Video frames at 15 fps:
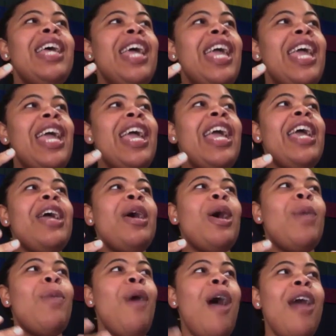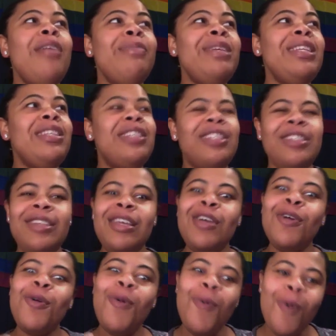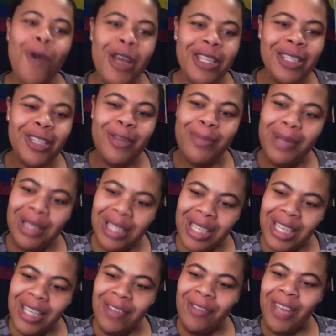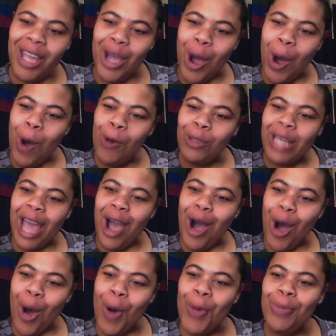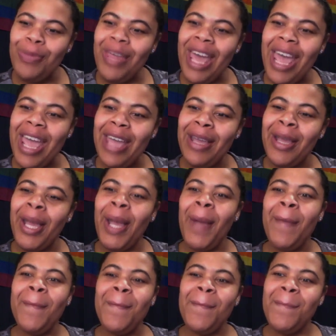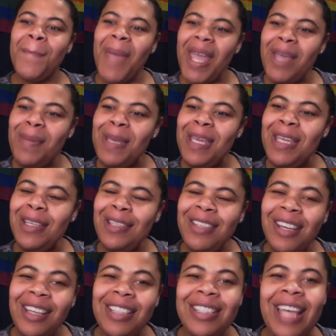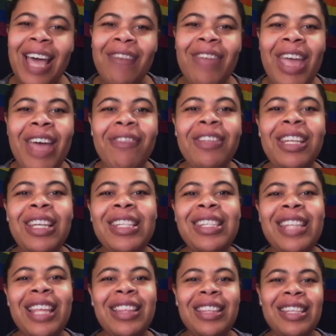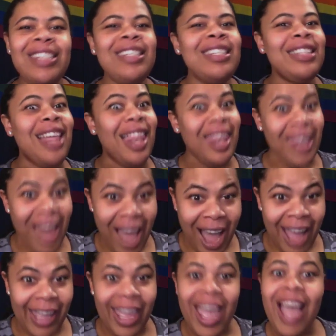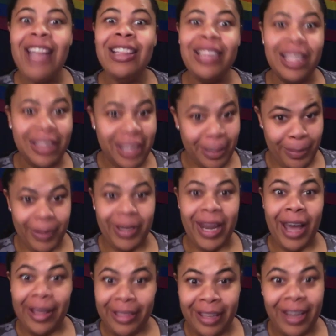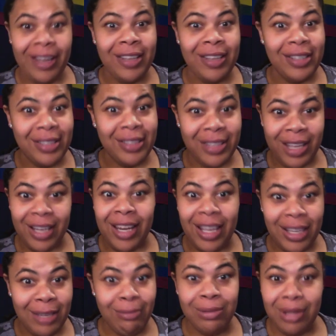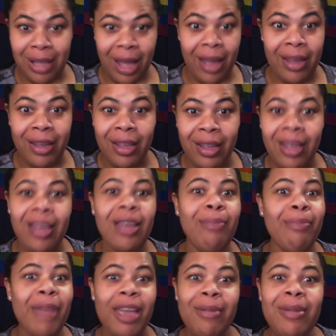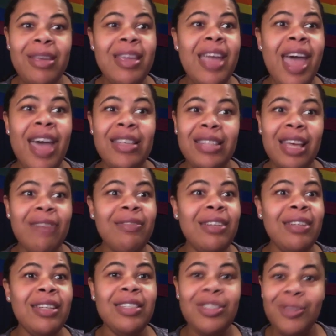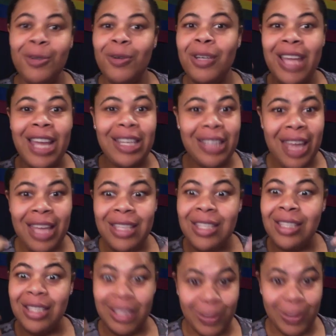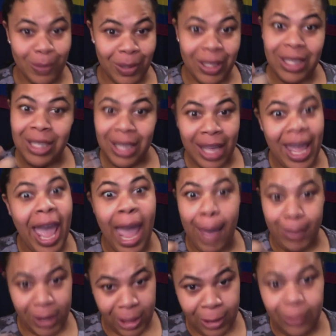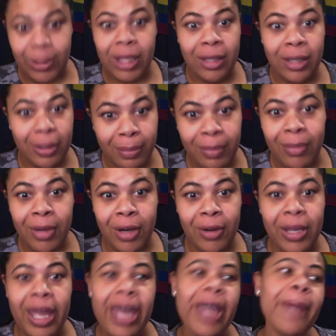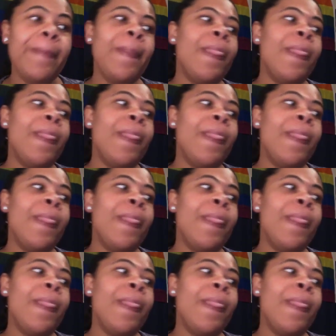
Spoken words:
And a part of me still wants to believe and hold out hope that maybe does have evidence that this is a lie that they put out there and said that he was lying. Maybe he has evidence showing that, yes, this really did happen to him. Okay.